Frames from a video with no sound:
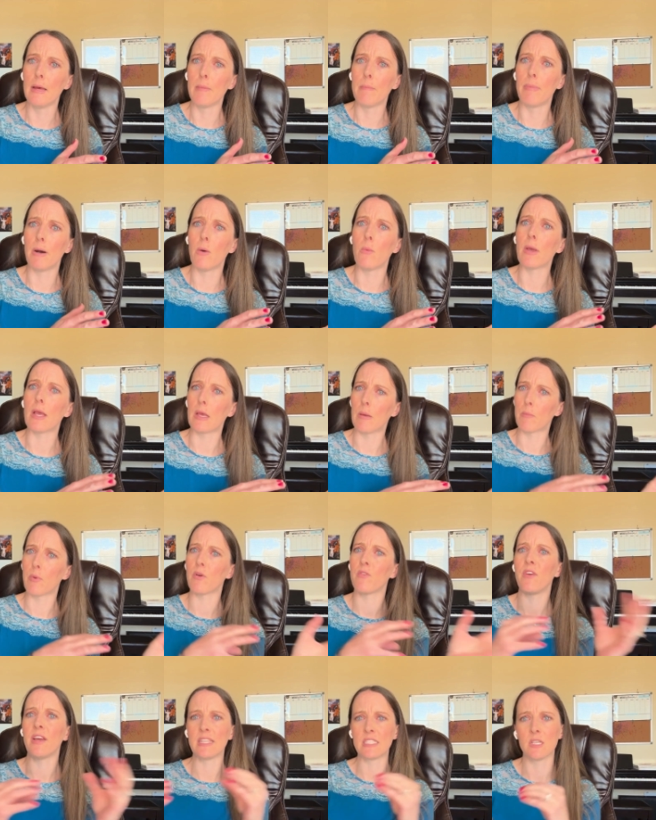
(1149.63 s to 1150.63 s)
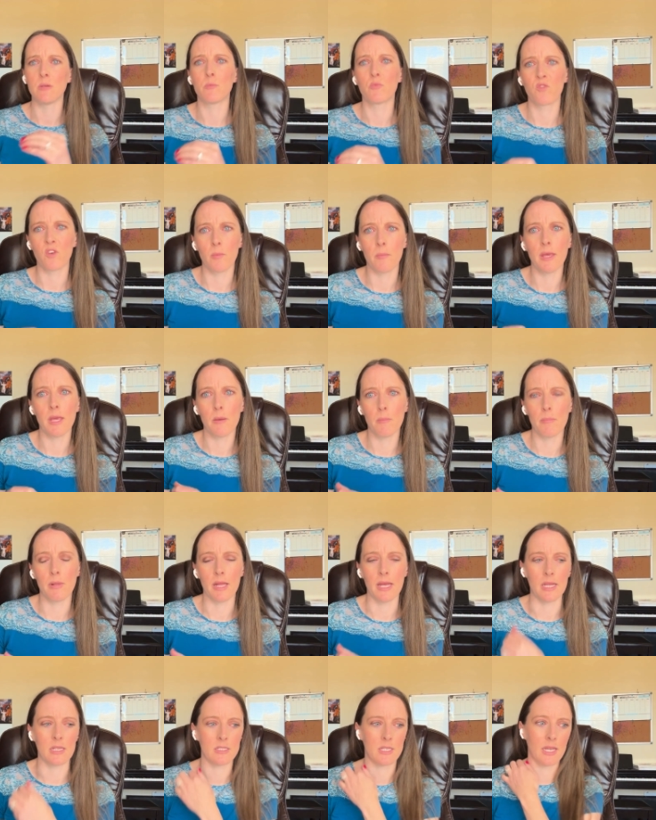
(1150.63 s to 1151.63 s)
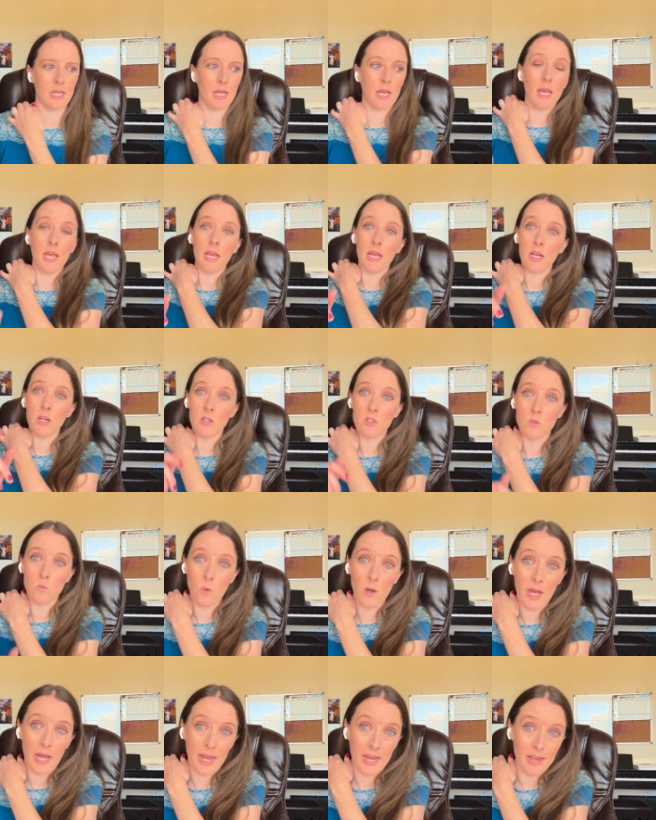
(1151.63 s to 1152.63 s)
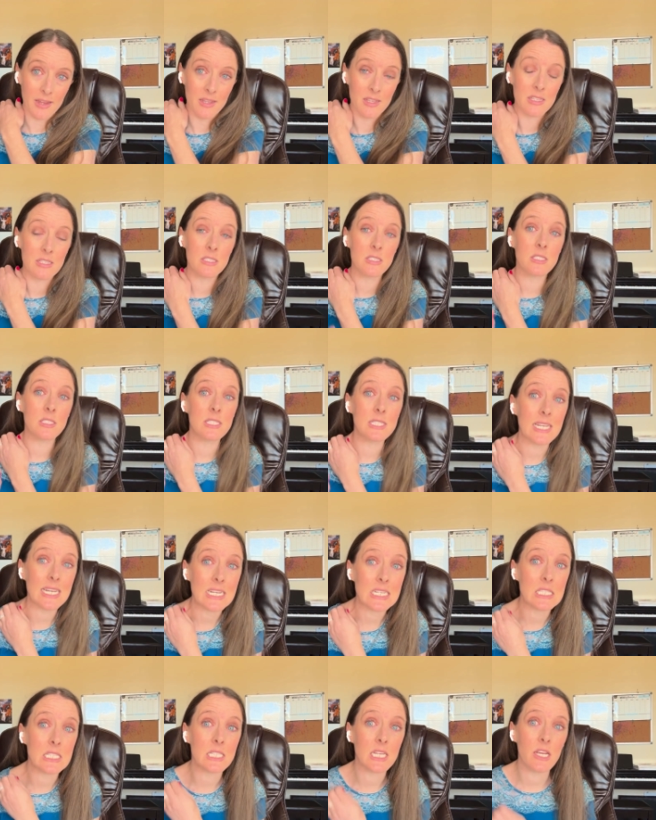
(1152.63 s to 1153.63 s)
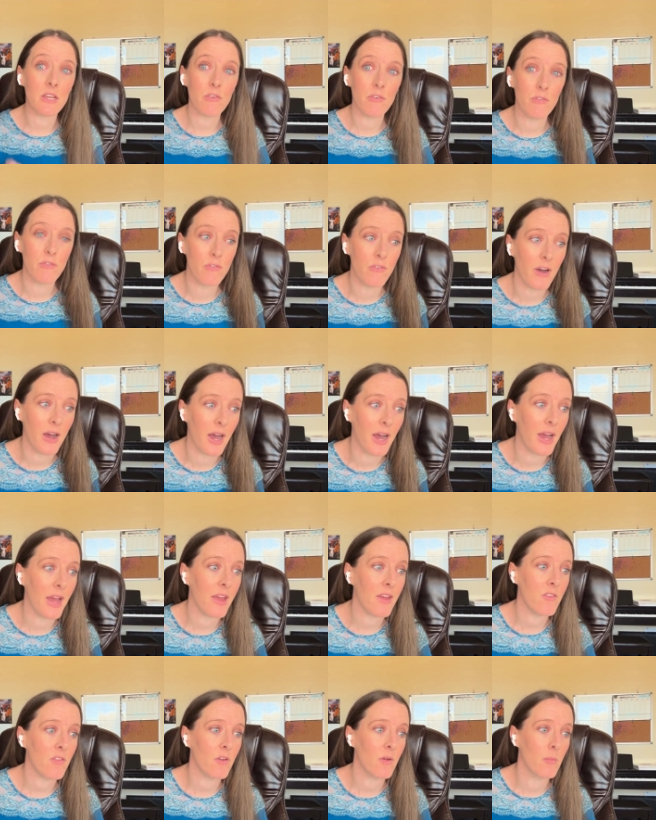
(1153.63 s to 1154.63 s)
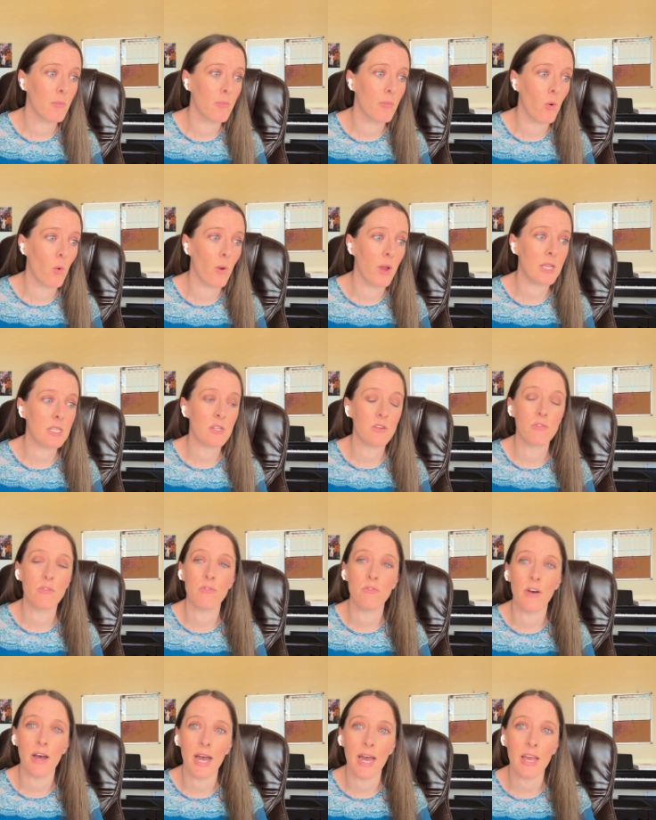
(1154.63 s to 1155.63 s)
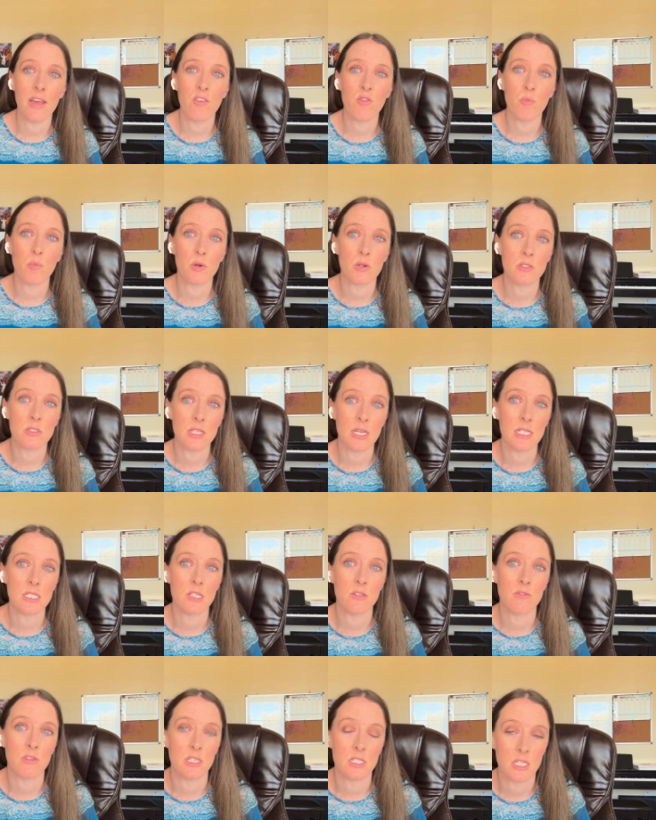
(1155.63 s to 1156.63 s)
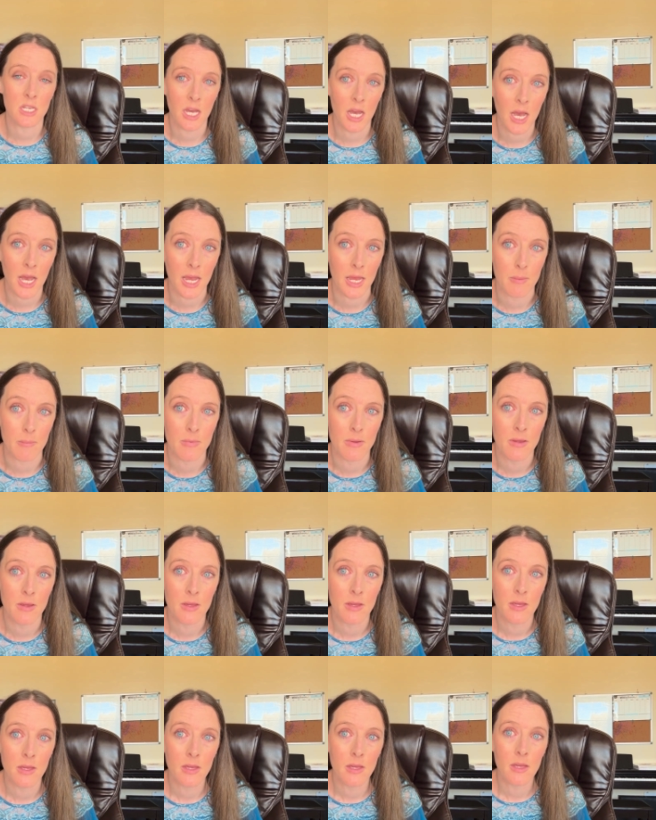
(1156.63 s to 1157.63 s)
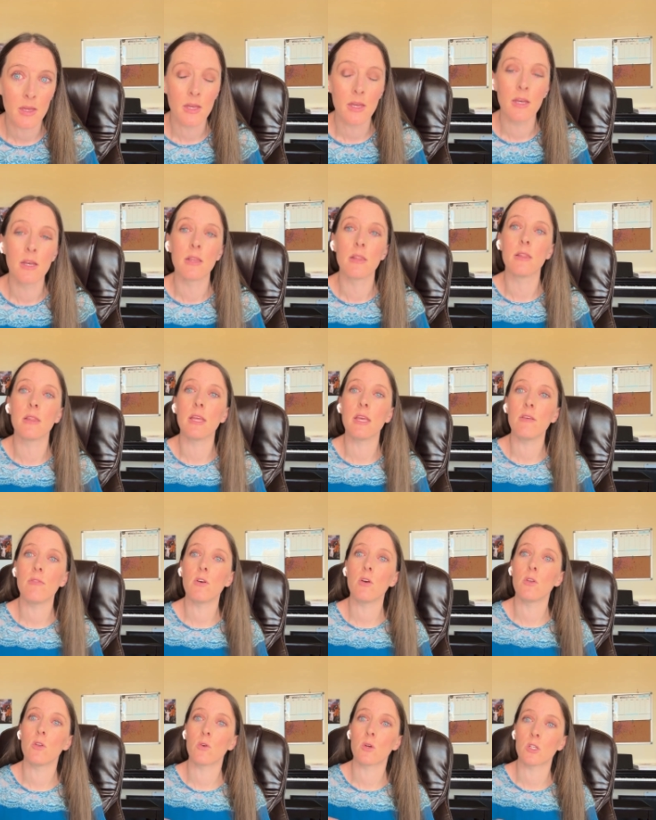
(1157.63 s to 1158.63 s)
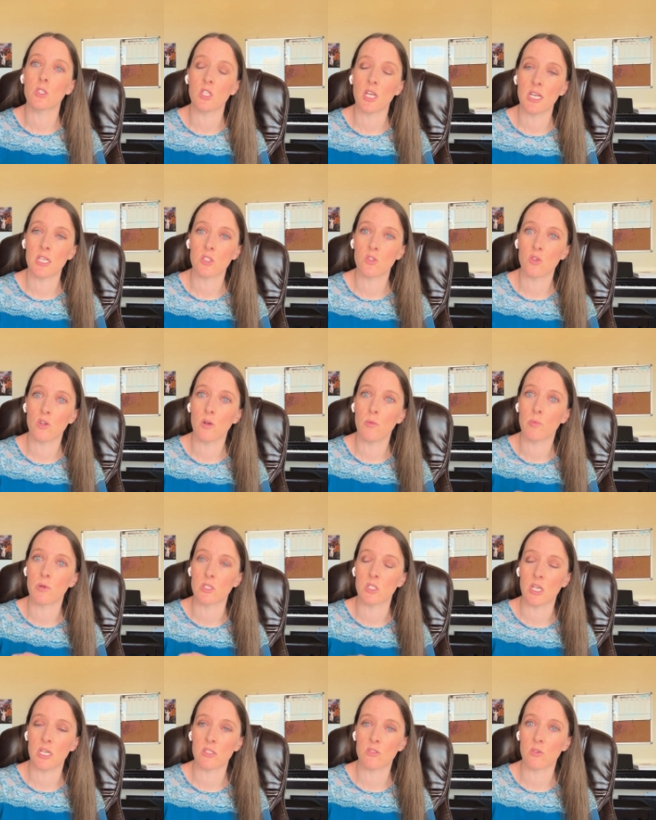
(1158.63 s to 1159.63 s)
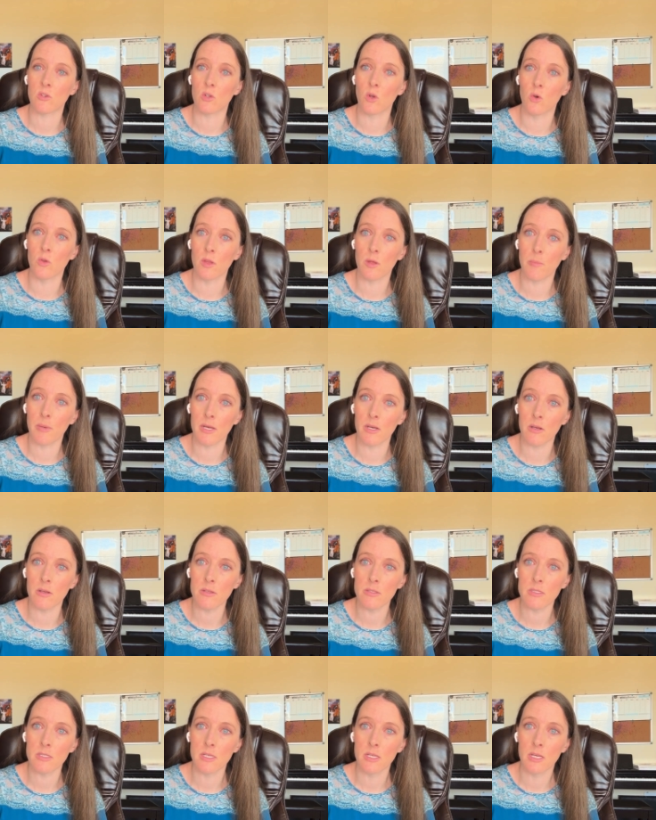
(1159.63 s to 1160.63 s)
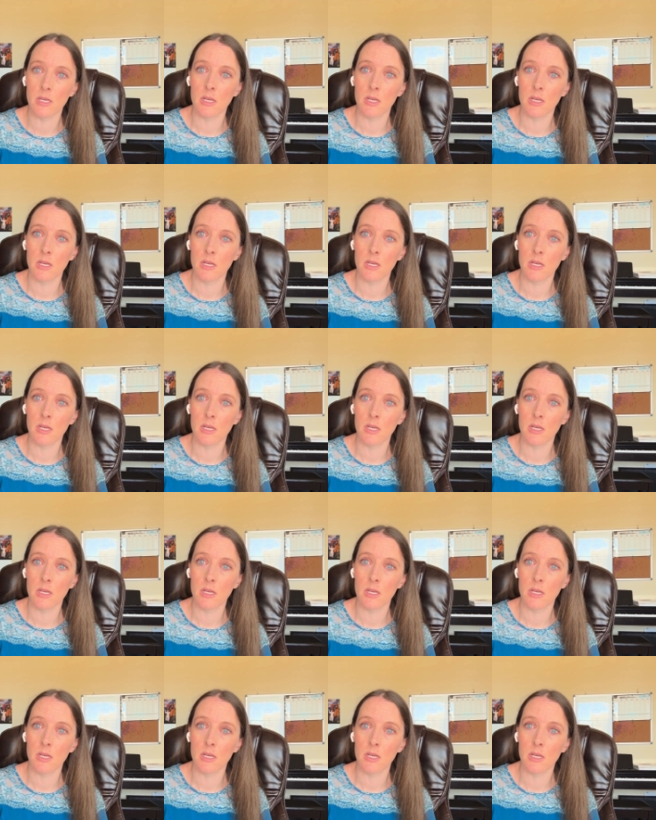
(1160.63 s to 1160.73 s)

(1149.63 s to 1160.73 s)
but we can prevent it from implanting. Here's why. 65.5% of the time, levonorgestrel, progesterone only pills